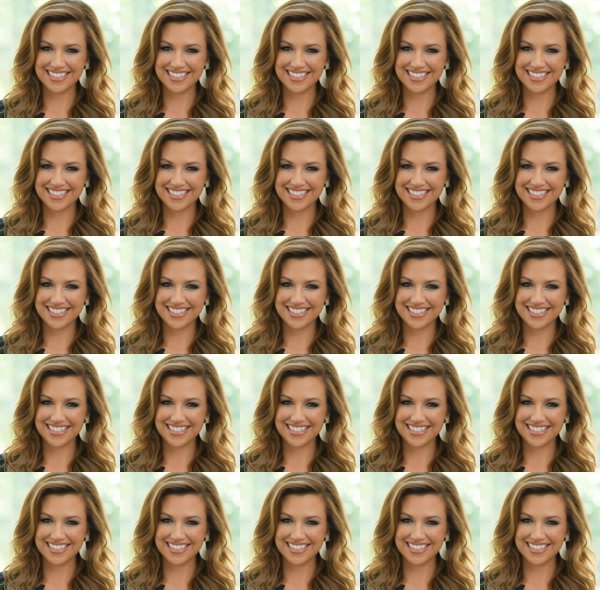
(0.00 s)

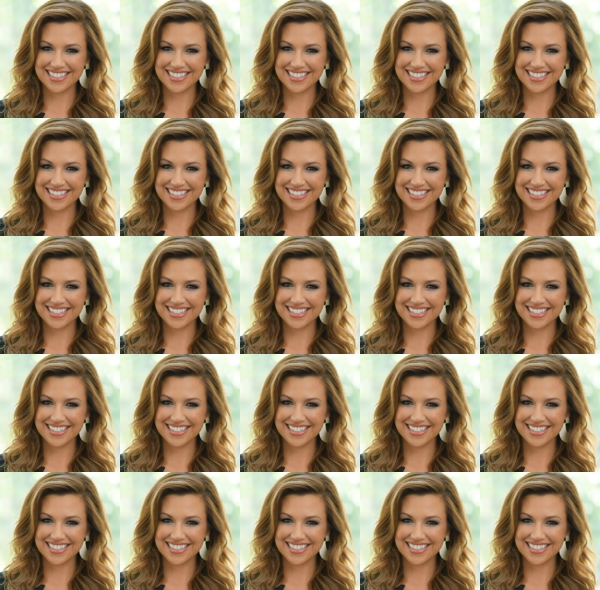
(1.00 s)

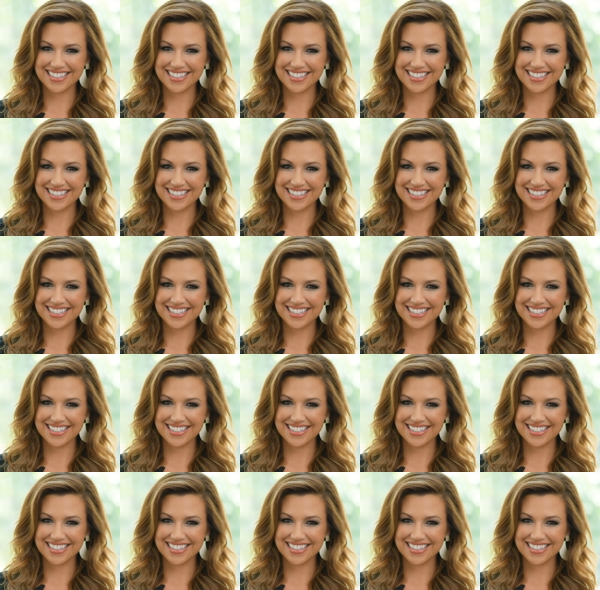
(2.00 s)

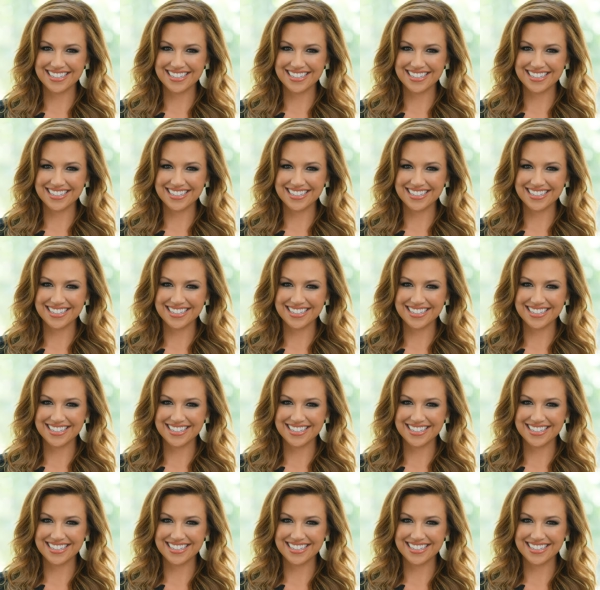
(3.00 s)

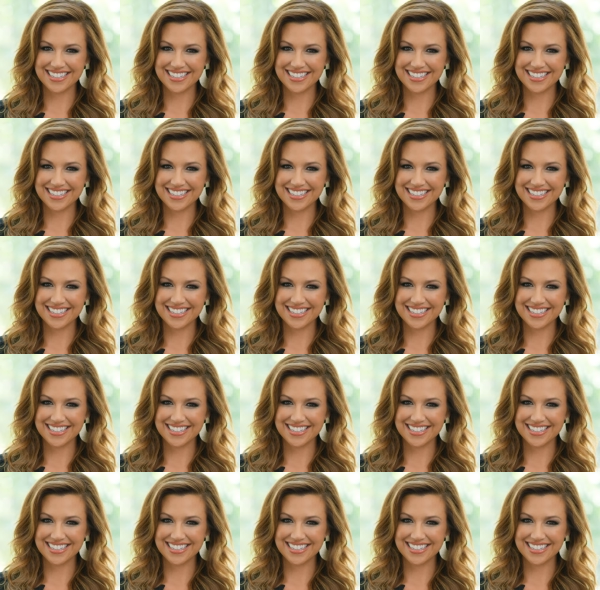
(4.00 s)

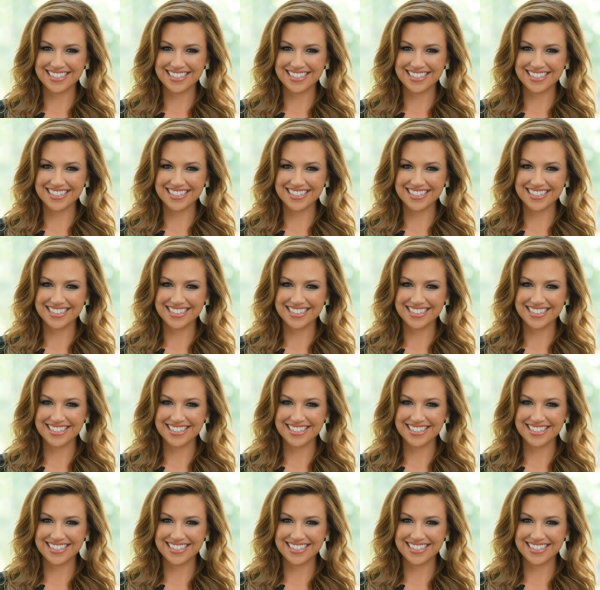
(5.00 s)

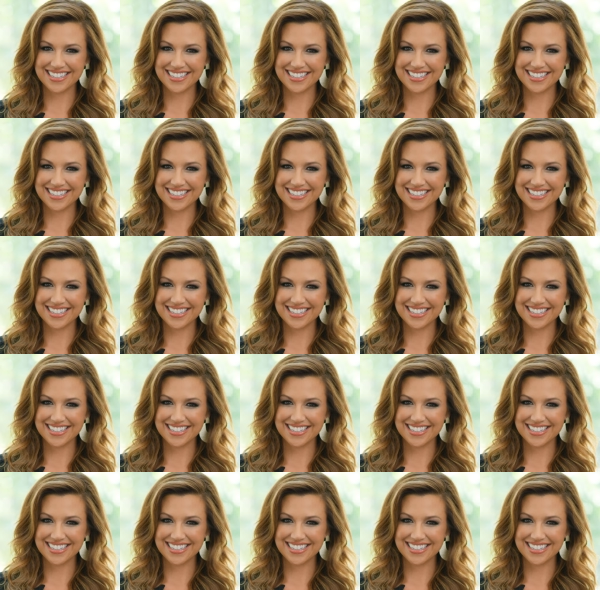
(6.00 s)

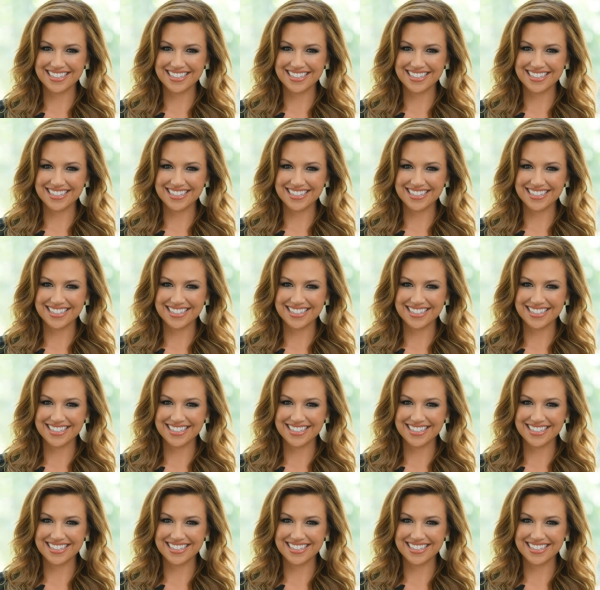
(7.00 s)
(no lip movement)